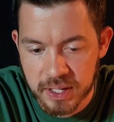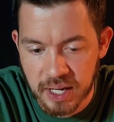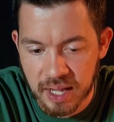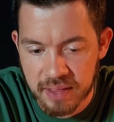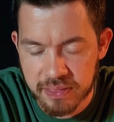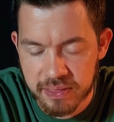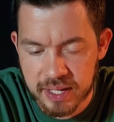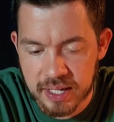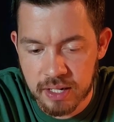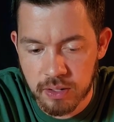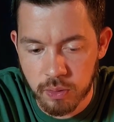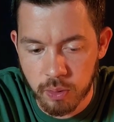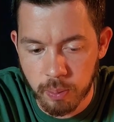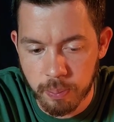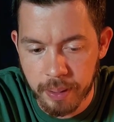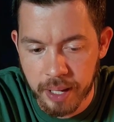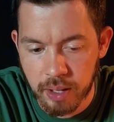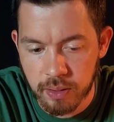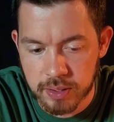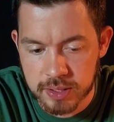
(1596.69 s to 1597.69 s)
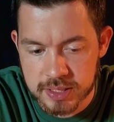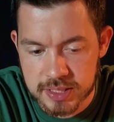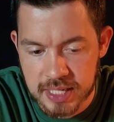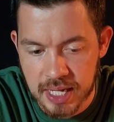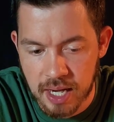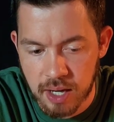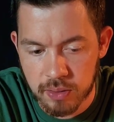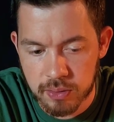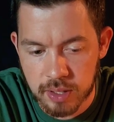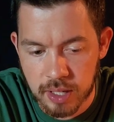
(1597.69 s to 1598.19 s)
I think it'll balance
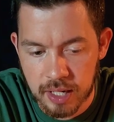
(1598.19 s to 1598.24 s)
out.